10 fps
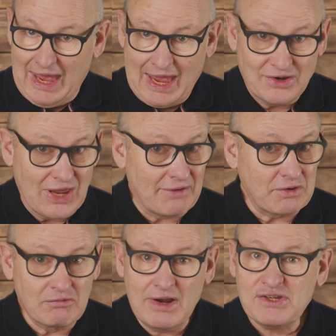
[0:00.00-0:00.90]
And
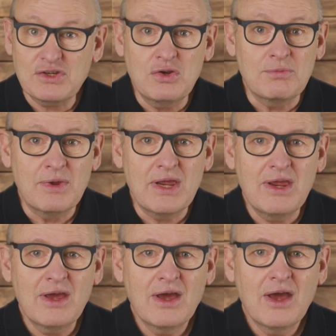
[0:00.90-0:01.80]
having rescued
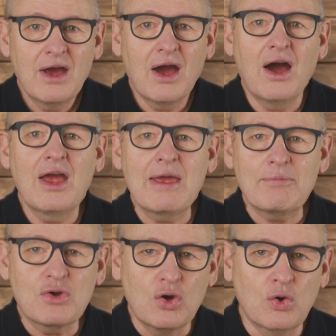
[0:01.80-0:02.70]
me, I
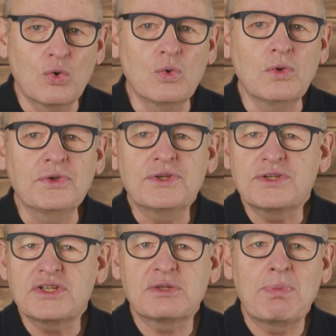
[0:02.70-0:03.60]
am called
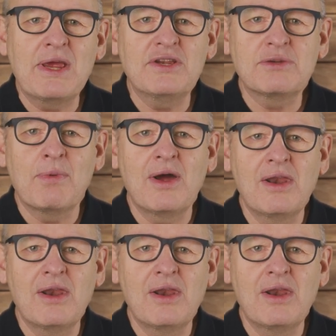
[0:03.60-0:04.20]
to spend my